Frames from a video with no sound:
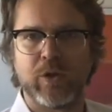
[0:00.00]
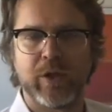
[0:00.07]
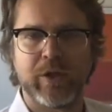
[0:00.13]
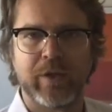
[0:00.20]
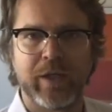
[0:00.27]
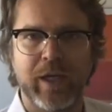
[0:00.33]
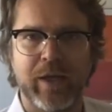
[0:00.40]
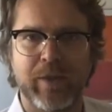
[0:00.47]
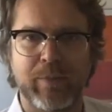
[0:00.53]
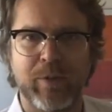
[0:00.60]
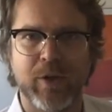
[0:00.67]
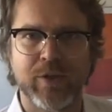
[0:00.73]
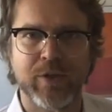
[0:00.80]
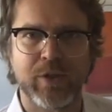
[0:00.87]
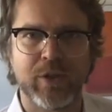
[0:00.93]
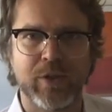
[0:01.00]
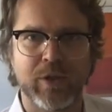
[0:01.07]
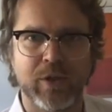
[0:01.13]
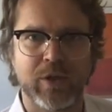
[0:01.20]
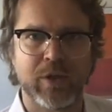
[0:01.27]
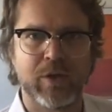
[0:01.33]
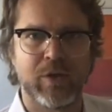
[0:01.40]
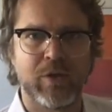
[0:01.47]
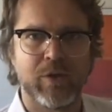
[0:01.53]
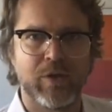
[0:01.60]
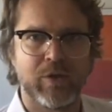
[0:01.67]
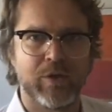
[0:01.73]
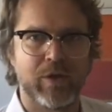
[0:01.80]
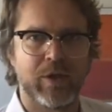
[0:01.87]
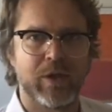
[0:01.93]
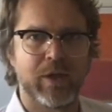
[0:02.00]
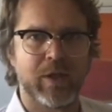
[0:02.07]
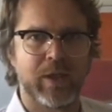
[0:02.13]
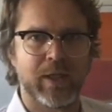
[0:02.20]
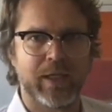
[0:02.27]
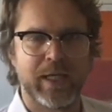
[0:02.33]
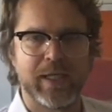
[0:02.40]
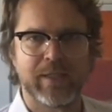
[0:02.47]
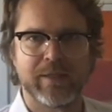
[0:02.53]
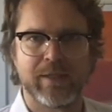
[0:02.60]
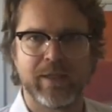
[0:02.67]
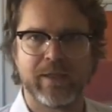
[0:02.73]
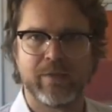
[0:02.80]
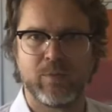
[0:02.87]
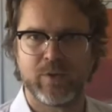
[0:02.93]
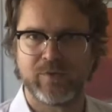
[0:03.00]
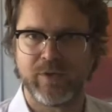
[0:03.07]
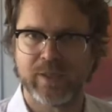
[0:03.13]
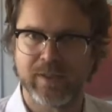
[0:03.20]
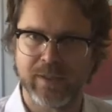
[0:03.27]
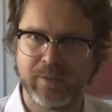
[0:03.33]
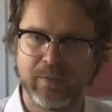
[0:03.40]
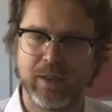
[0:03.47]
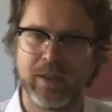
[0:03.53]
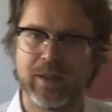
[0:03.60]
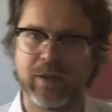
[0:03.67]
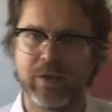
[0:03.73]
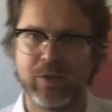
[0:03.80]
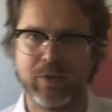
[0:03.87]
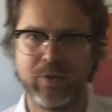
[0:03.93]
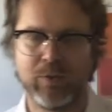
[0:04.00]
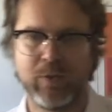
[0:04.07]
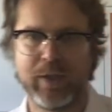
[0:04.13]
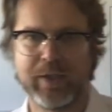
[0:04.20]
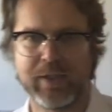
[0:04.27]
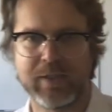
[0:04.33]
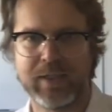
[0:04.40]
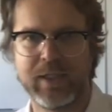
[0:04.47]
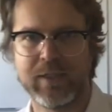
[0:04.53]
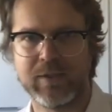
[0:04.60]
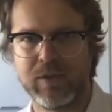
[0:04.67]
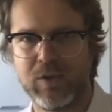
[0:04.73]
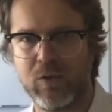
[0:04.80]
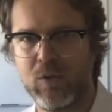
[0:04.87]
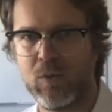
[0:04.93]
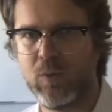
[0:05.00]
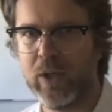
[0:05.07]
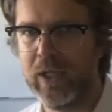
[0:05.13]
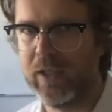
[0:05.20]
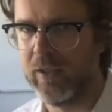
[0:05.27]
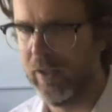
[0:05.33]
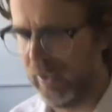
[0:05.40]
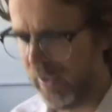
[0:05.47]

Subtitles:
the other prosecutor on a case that was very similar, who understands the law well,